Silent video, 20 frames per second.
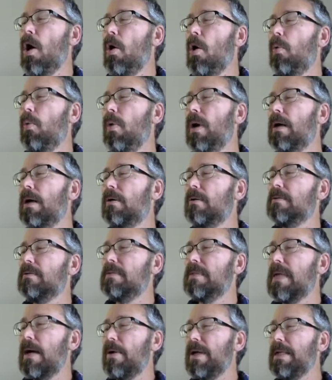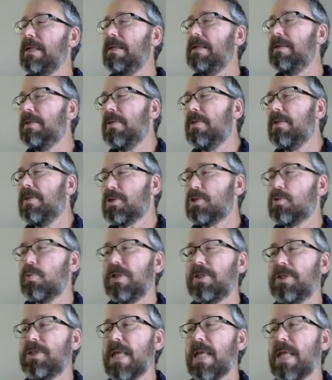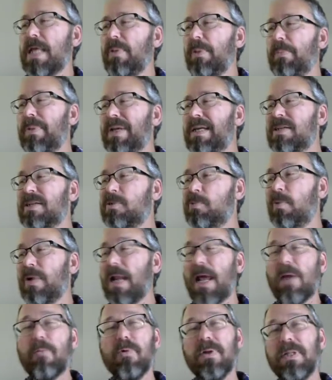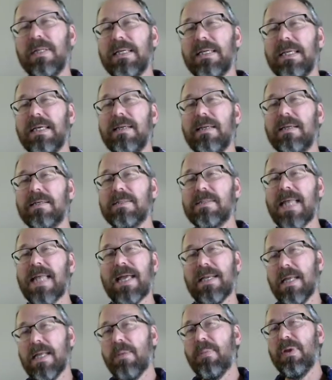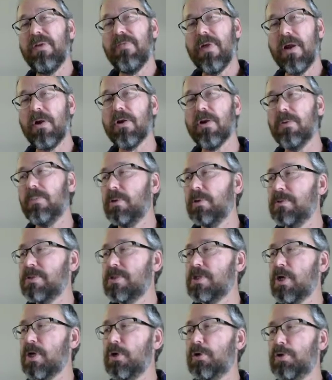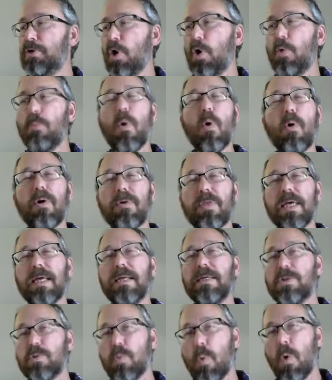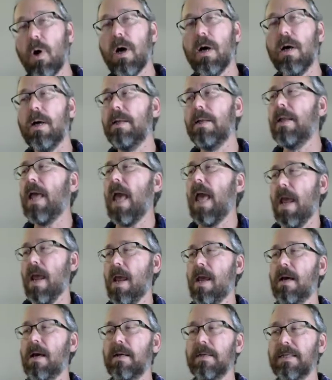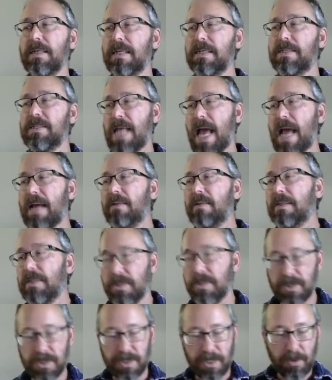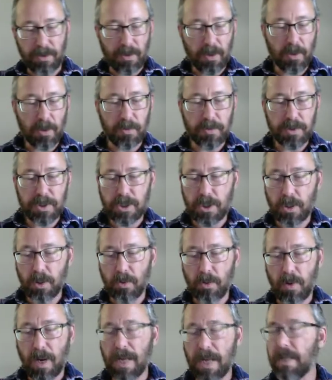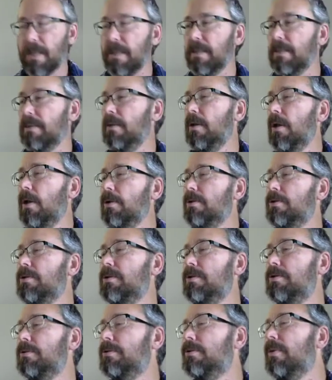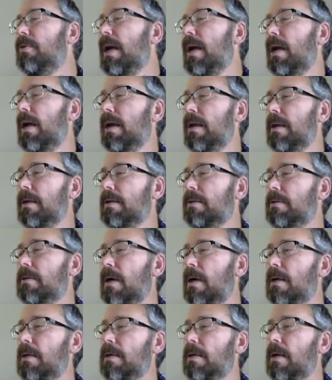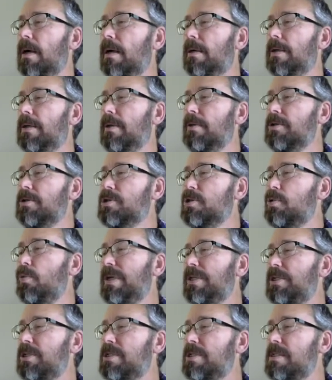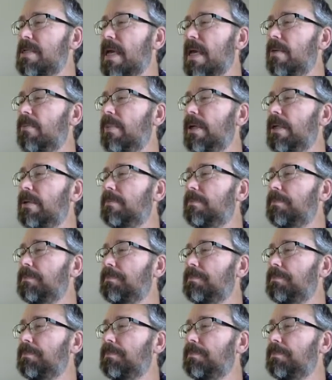Well, now I need another switch statement because what I really need is that dummy variable. So no more than is 1 and exactly is 0. So I can do another switch statement.